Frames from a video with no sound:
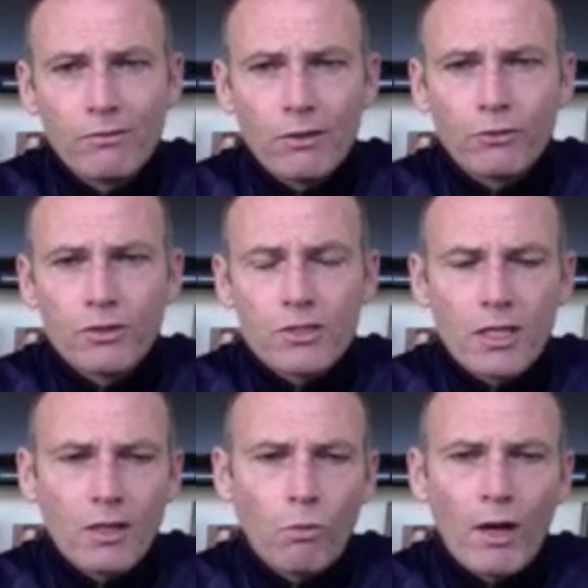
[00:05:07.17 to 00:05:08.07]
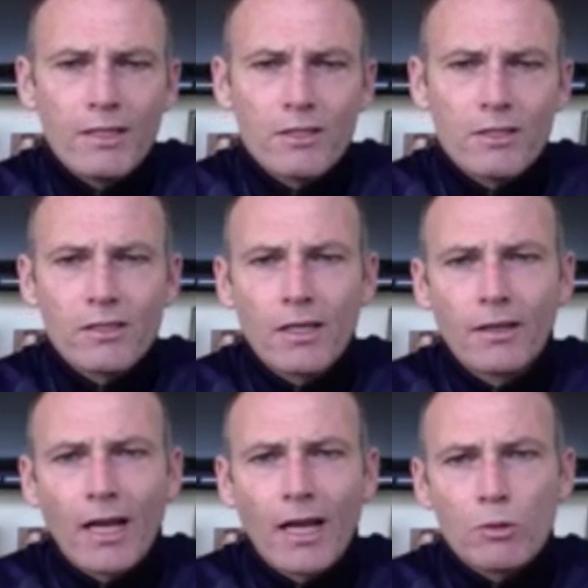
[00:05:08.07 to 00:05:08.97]
of different ways that
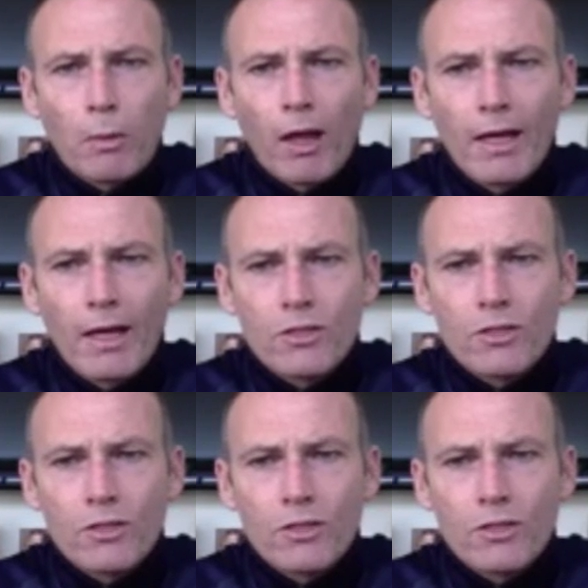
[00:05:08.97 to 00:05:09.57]
the game's played.